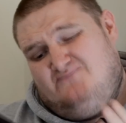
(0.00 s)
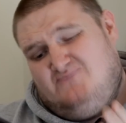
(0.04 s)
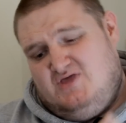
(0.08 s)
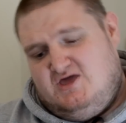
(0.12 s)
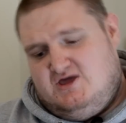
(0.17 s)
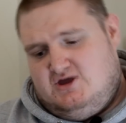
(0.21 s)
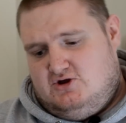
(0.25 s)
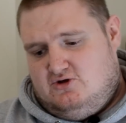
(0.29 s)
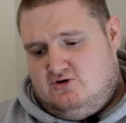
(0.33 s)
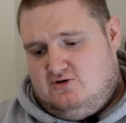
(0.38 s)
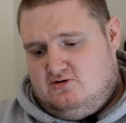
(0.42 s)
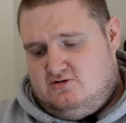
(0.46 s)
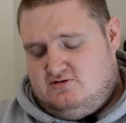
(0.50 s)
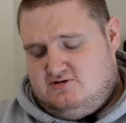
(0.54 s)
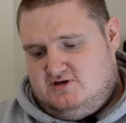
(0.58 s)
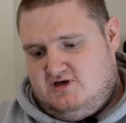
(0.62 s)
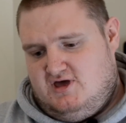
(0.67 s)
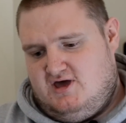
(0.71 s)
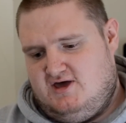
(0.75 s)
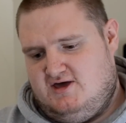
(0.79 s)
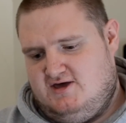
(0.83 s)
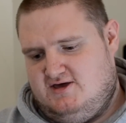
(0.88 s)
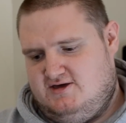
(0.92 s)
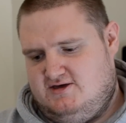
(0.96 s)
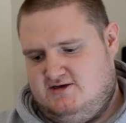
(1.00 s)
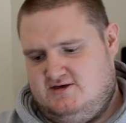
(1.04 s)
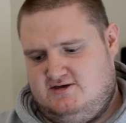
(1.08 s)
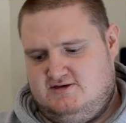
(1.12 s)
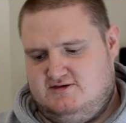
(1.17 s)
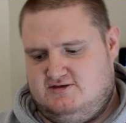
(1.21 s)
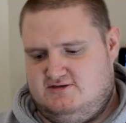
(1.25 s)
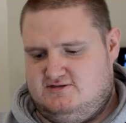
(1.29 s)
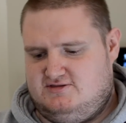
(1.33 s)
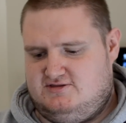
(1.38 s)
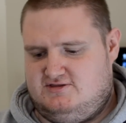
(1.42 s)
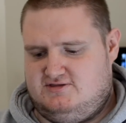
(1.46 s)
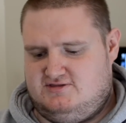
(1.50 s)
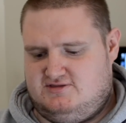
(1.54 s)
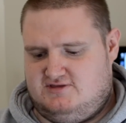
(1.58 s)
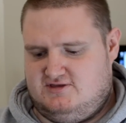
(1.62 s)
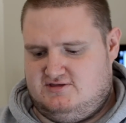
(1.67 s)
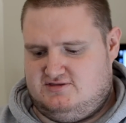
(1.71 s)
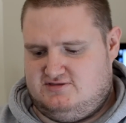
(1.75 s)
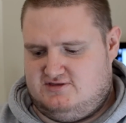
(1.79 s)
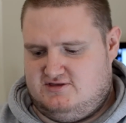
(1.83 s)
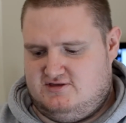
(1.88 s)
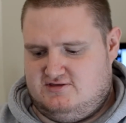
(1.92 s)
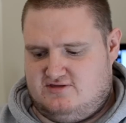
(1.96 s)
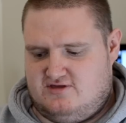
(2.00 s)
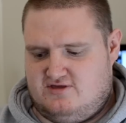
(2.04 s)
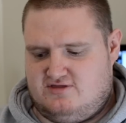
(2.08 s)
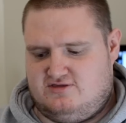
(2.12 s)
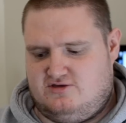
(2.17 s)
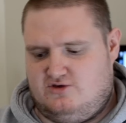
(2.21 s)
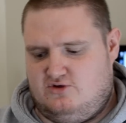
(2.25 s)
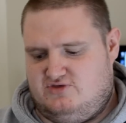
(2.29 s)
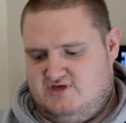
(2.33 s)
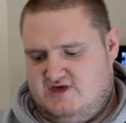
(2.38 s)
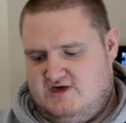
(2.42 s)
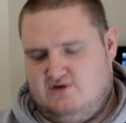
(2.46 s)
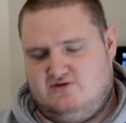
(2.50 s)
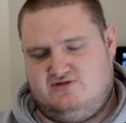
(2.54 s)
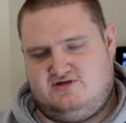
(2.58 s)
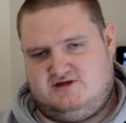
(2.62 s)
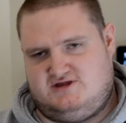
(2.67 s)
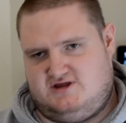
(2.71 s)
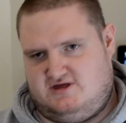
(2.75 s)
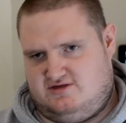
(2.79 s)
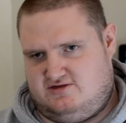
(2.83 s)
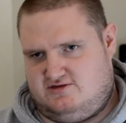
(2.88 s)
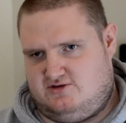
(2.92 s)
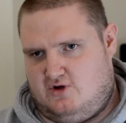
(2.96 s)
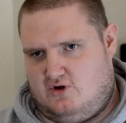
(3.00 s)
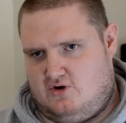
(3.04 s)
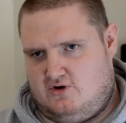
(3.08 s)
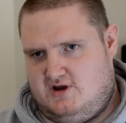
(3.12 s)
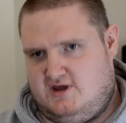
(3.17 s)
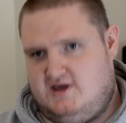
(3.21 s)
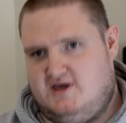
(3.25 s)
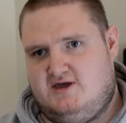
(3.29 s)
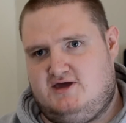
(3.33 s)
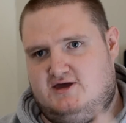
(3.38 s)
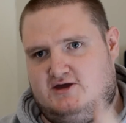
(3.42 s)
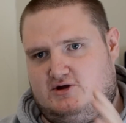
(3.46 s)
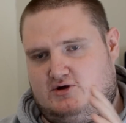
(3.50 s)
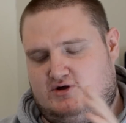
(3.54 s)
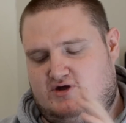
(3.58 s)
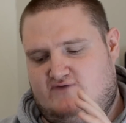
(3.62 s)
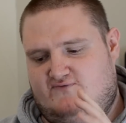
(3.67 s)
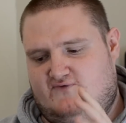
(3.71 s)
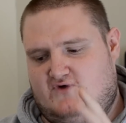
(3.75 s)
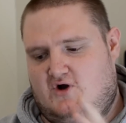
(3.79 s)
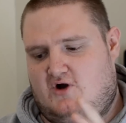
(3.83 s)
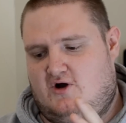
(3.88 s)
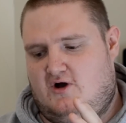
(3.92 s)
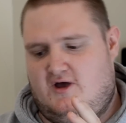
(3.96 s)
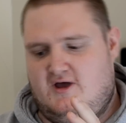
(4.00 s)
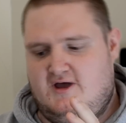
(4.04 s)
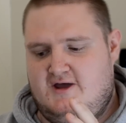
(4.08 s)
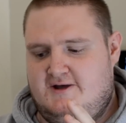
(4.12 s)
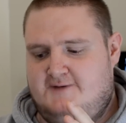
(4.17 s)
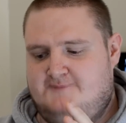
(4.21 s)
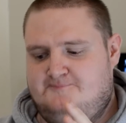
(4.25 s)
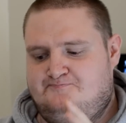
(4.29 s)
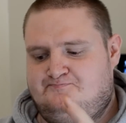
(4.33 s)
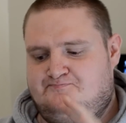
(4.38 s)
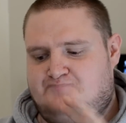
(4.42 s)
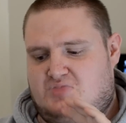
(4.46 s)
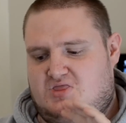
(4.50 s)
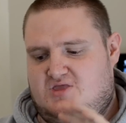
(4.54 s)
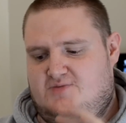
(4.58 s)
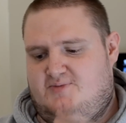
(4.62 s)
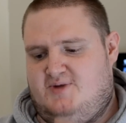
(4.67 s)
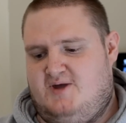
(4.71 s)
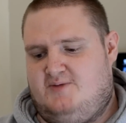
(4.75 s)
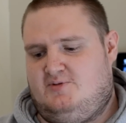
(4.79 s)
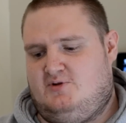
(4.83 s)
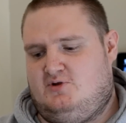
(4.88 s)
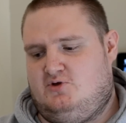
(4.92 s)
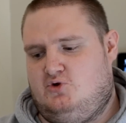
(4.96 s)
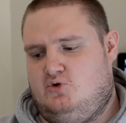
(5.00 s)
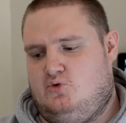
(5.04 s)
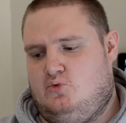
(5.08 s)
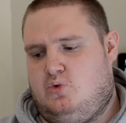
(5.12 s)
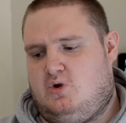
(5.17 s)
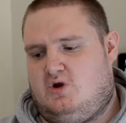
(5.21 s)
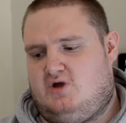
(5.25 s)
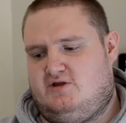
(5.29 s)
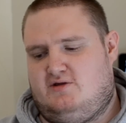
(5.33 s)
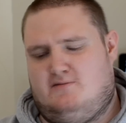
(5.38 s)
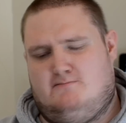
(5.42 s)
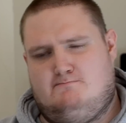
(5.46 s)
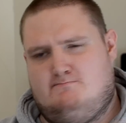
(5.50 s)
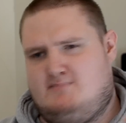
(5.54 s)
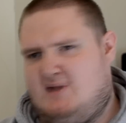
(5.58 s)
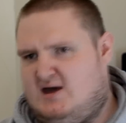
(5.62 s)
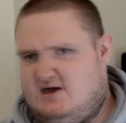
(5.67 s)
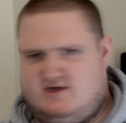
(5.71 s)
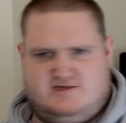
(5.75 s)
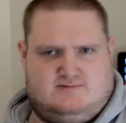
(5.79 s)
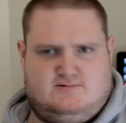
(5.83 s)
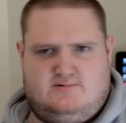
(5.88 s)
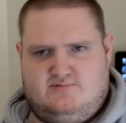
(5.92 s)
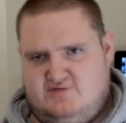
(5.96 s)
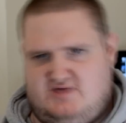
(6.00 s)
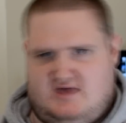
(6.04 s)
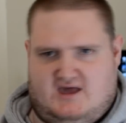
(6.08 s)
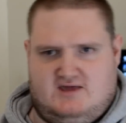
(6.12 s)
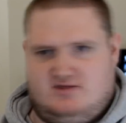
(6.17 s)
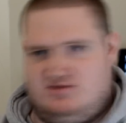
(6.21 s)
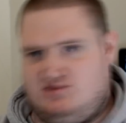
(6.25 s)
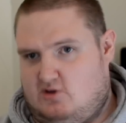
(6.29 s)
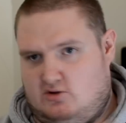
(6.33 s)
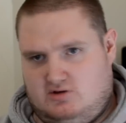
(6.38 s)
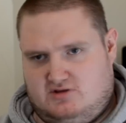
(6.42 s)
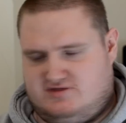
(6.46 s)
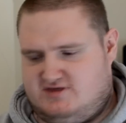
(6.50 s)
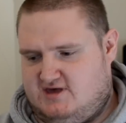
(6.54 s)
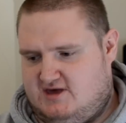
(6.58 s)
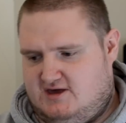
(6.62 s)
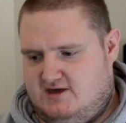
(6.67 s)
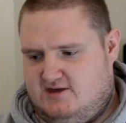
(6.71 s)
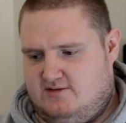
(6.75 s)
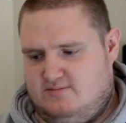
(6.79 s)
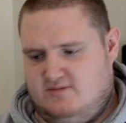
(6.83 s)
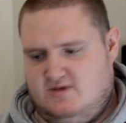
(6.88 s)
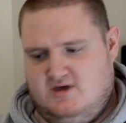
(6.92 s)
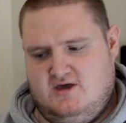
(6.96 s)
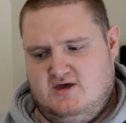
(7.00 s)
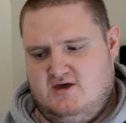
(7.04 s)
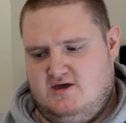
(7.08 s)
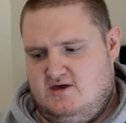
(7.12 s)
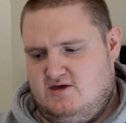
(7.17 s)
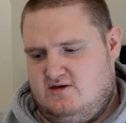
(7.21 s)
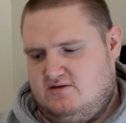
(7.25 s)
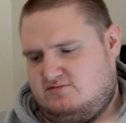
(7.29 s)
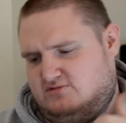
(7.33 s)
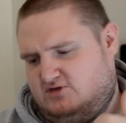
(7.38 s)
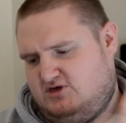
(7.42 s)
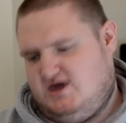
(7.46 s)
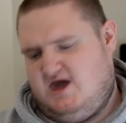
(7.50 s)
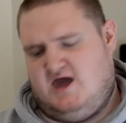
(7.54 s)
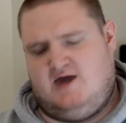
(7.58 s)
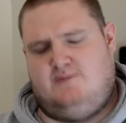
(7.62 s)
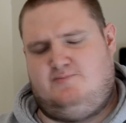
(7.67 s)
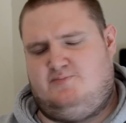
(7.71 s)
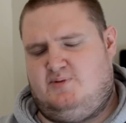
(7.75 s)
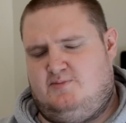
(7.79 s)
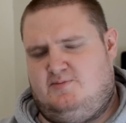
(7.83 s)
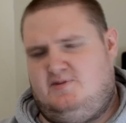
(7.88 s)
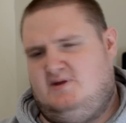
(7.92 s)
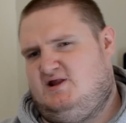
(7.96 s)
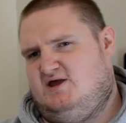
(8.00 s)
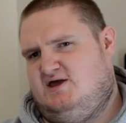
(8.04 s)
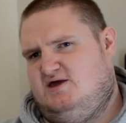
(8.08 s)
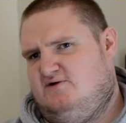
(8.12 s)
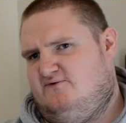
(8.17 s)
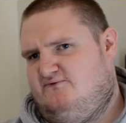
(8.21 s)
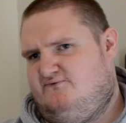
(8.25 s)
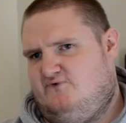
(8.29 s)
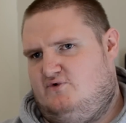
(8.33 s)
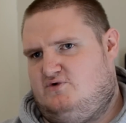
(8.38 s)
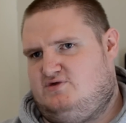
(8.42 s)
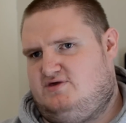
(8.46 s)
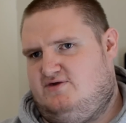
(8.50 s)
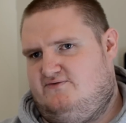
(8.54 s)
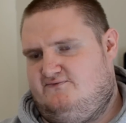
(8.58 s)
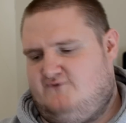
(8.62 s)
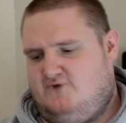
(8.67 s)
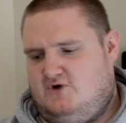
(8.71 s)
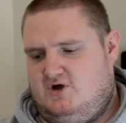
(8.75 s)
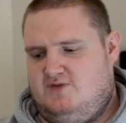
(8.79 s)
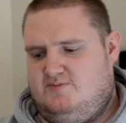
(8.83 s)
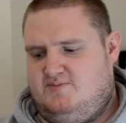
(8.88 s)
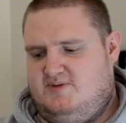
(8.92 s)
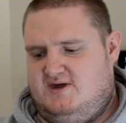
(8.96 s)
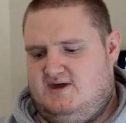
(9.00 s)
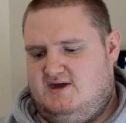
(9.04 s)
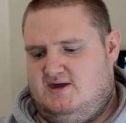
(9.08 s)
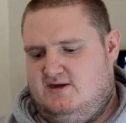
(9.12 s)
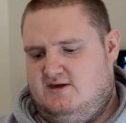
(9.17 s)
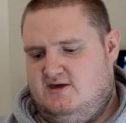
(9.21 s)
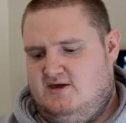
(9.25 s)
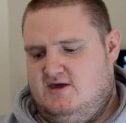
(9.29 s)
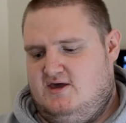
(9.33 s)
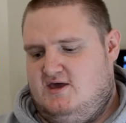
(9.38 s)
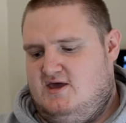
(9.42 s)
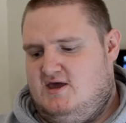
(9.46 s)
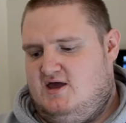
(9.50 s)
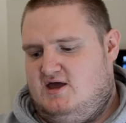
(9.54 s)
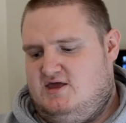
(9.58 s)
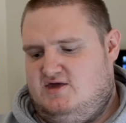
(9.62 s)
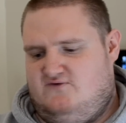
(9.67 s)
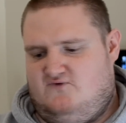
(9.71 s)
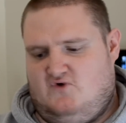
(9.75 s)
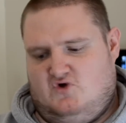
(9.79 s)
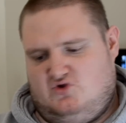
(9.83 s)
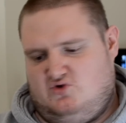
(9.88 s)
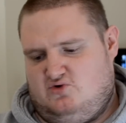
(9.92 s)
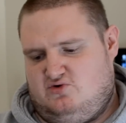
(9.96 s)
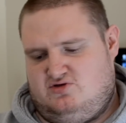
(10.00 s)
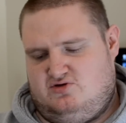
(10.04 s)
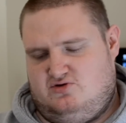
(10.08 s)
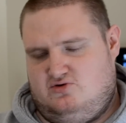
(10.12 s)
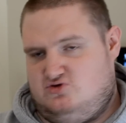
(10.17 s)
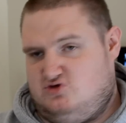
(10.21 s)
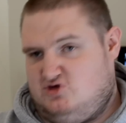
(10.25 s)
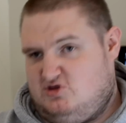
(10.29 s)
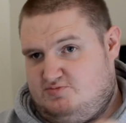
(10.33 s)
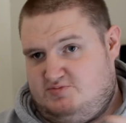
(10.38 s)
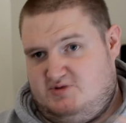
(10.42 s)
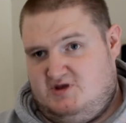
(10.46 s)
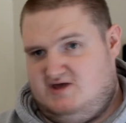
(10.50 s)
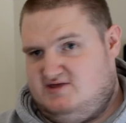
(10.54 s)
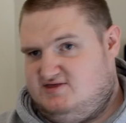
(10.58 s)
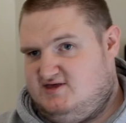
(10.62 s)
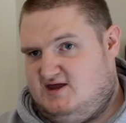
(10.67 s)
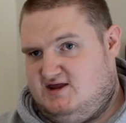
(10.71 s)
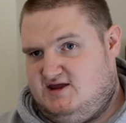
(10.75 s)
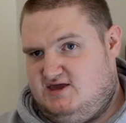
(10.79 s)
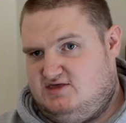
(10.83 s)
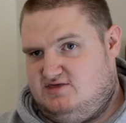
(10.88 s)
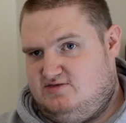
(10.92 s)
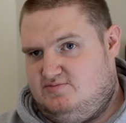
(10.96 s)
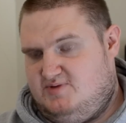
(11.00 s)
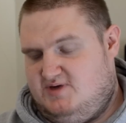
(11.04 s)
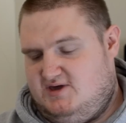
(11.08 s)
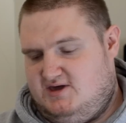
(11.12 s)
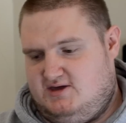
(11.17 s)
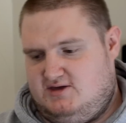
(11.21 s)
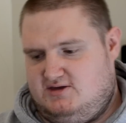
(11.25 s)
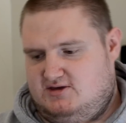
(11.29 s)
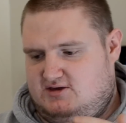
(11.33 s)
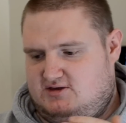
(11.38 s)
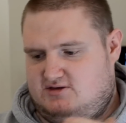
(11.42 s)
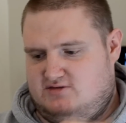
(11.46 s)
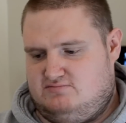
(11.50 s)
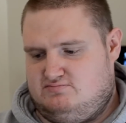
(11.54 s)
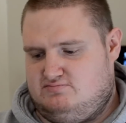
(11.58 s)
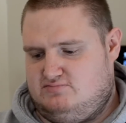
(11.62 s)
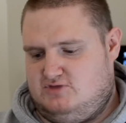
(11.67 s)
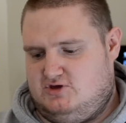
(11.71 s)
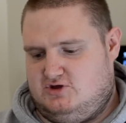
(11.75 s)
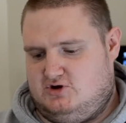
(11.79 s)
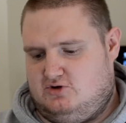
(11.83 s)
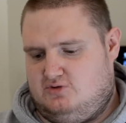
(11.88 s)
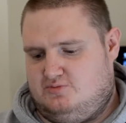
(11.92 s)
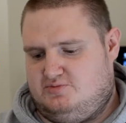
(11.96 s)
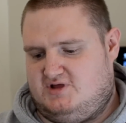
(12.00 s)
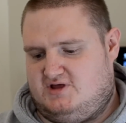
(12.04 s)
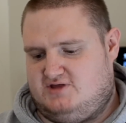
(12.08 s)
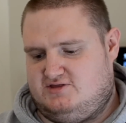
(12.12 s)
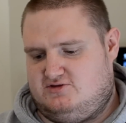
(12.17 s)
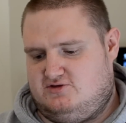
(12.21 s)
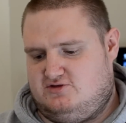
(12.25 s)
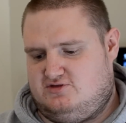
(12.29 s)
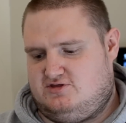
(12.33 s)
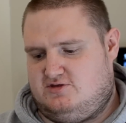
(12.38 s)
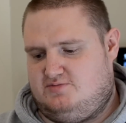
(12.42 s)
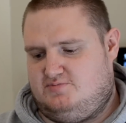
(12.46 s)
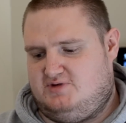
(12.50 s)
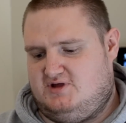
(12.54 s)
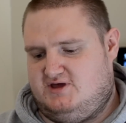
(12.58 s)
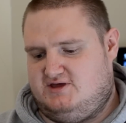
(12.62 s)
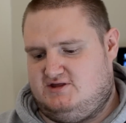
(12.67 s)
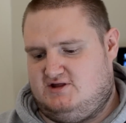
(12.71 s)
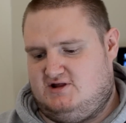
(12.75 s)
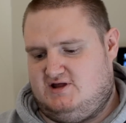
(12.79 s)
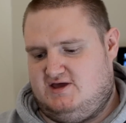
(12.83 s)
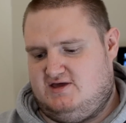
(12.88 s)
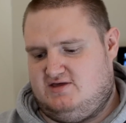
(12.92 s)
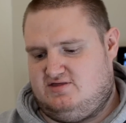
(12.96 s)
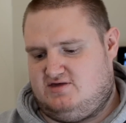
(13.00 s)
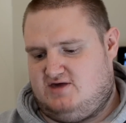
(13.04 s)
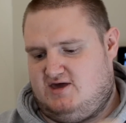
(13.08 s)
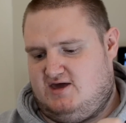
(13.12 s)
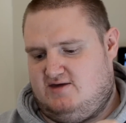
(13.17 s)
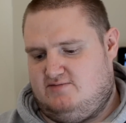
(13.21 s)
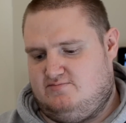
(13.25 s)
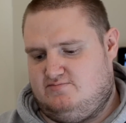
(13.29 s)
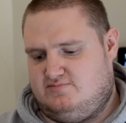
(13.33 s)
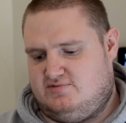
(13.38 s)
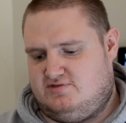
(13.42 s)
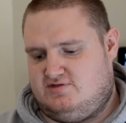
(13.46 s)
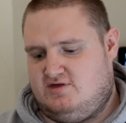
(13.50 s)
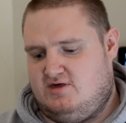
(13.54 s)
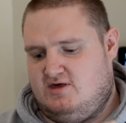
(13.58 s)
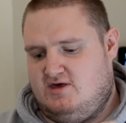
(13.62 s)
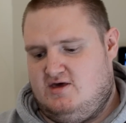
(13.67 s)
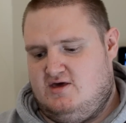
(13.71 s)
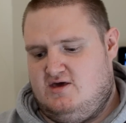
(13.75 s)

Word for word: You know, th th there's two tales to this story. You know, you've got the people who want maximum settings all the time, capability of fourteen forty p, and you've got those who just play at ten eighty p and, you know, plan just to play the latest games